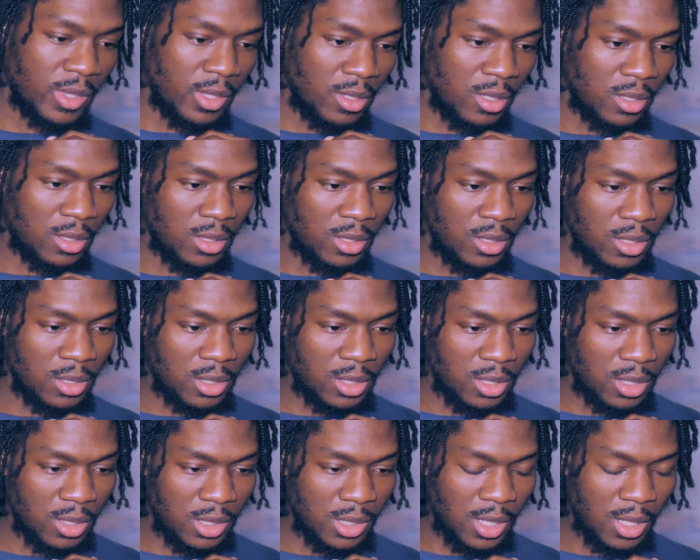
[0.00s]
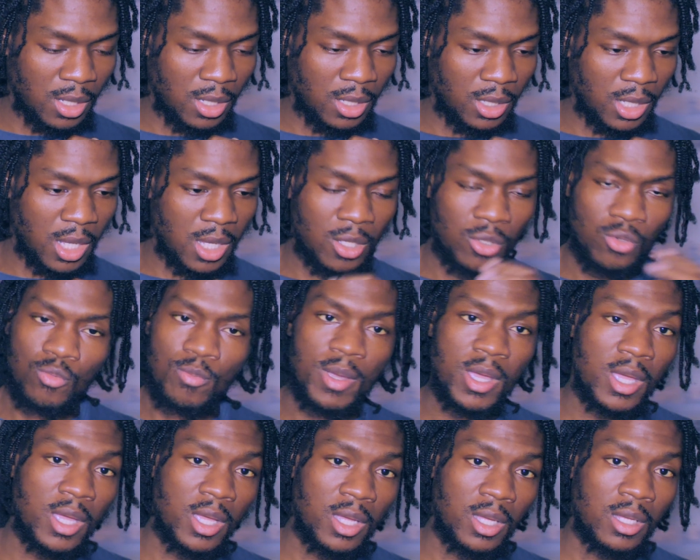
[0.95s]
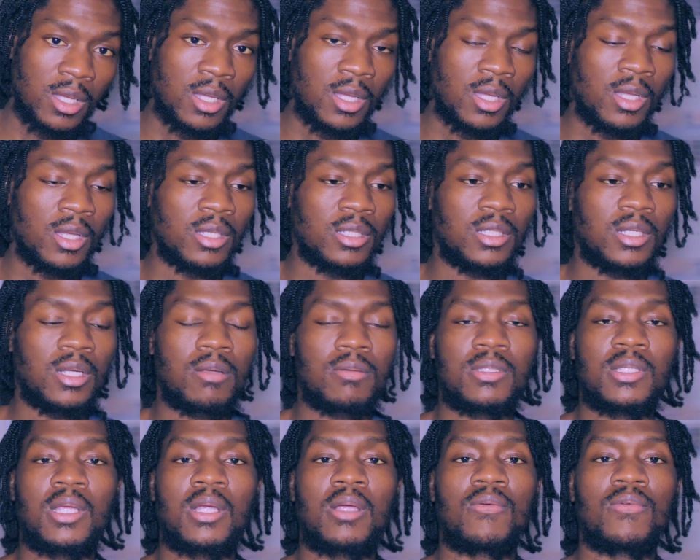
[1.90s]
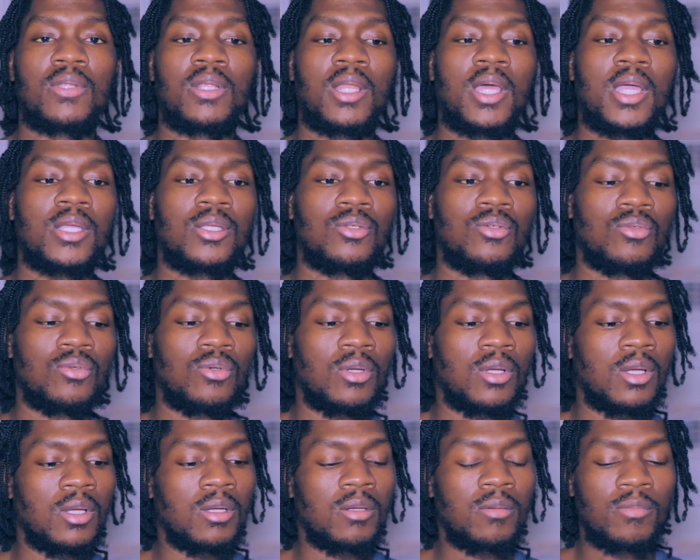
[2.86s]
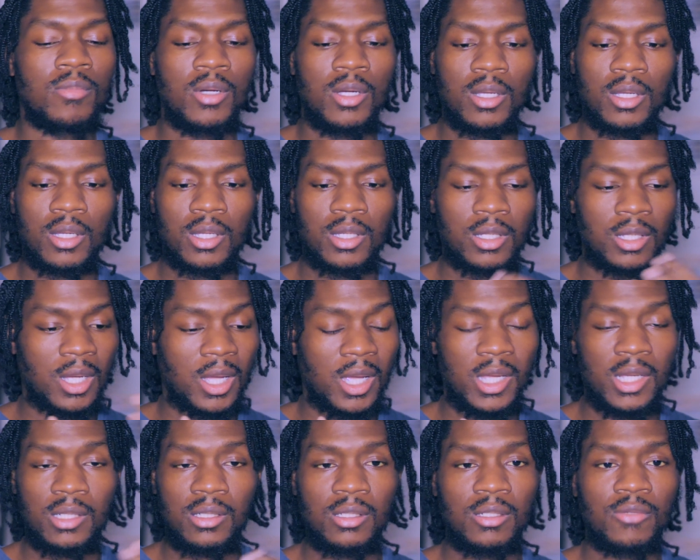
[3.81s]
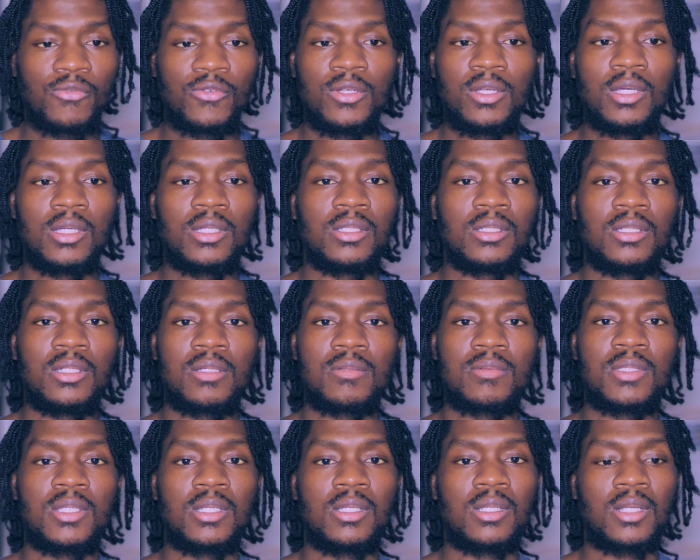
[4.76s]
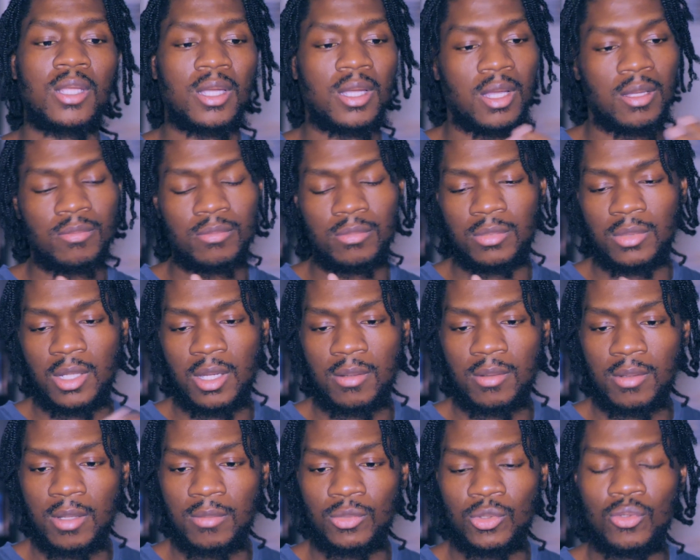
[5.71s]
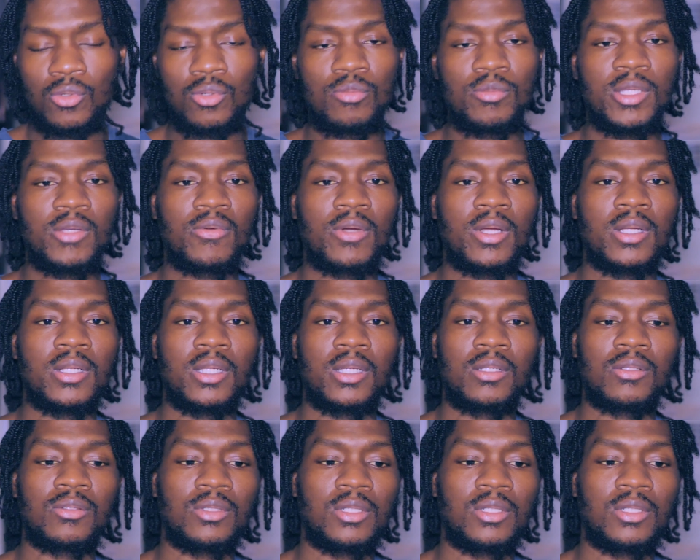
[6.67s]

Look, sis, damn, you bad. You know what I'm saying? I really like you, but I ain't looking for nothing. You know what I'm saying? Like I'm doing me right now.